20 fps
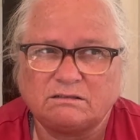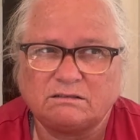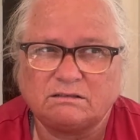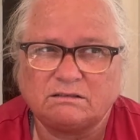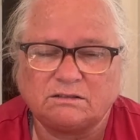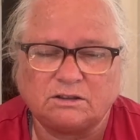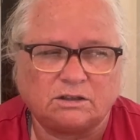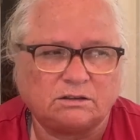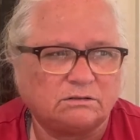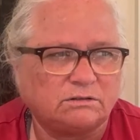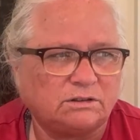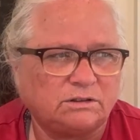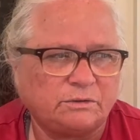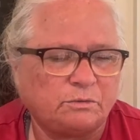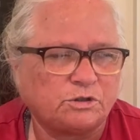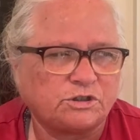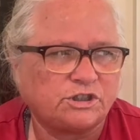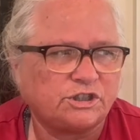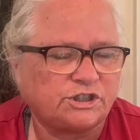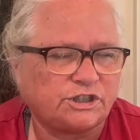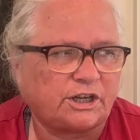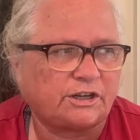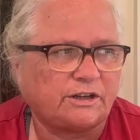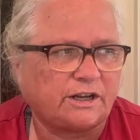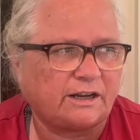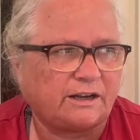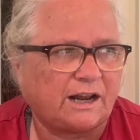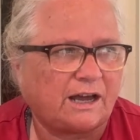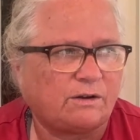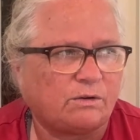No, it wasn't Sunday
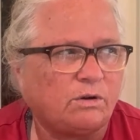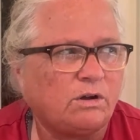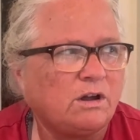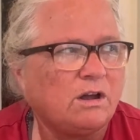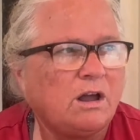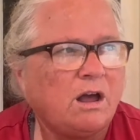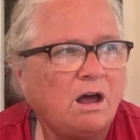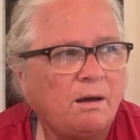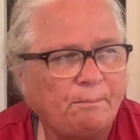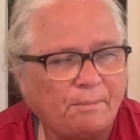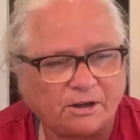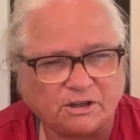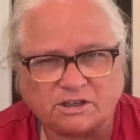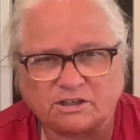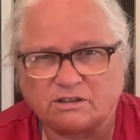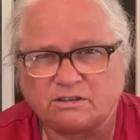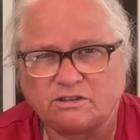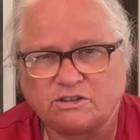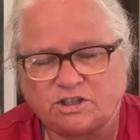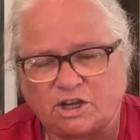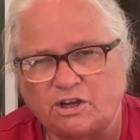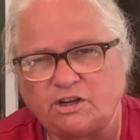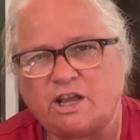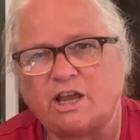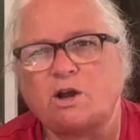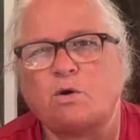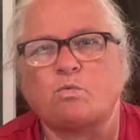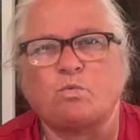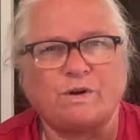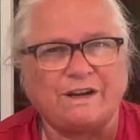now, but Sunday a
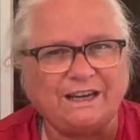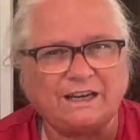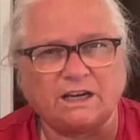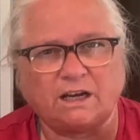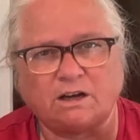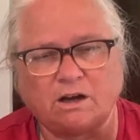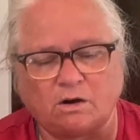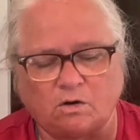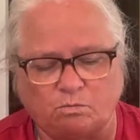week ago,